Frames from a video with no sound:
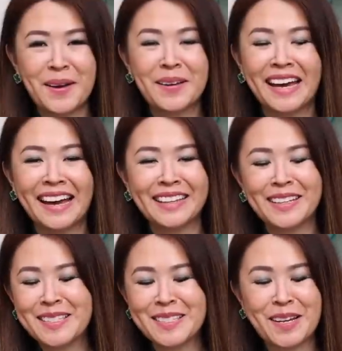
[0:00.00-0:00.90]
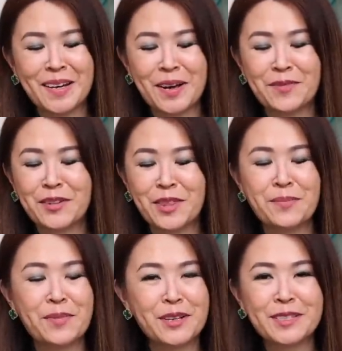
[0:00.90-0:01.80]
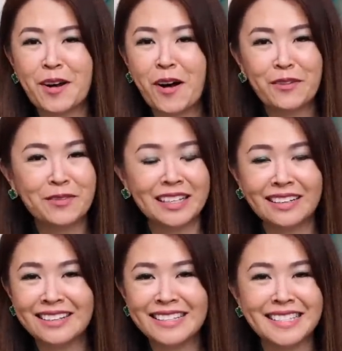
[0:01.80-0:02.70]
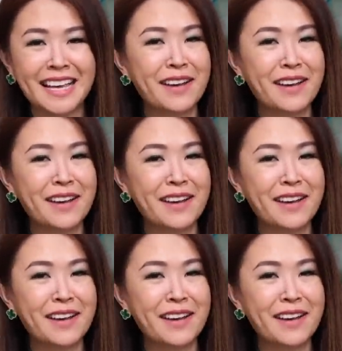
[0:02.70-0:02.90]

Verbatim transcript: Okay, let's start off with the most obvious.